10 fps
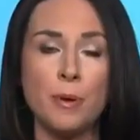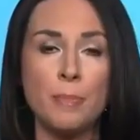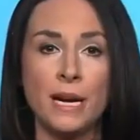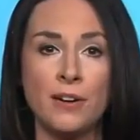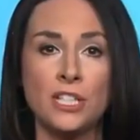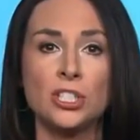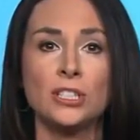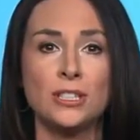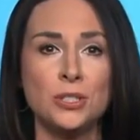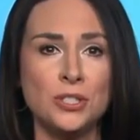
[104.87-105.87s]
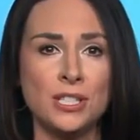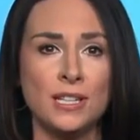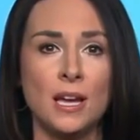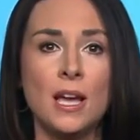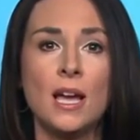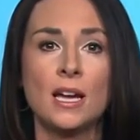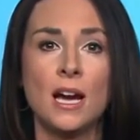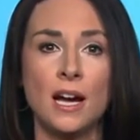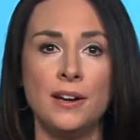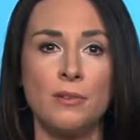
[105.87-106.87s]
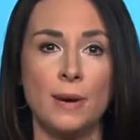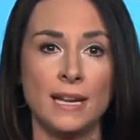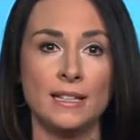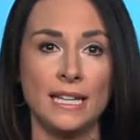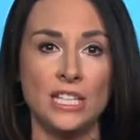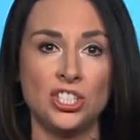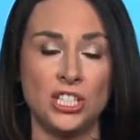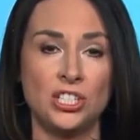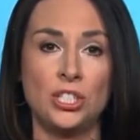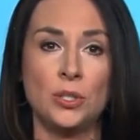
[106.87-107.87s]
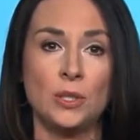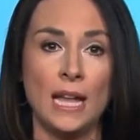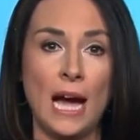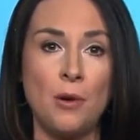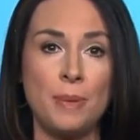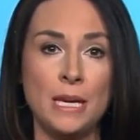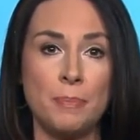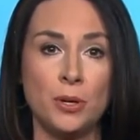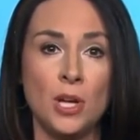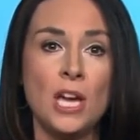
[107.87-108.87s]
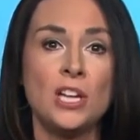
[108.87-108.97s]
preparing to loosen gun regulations to allow people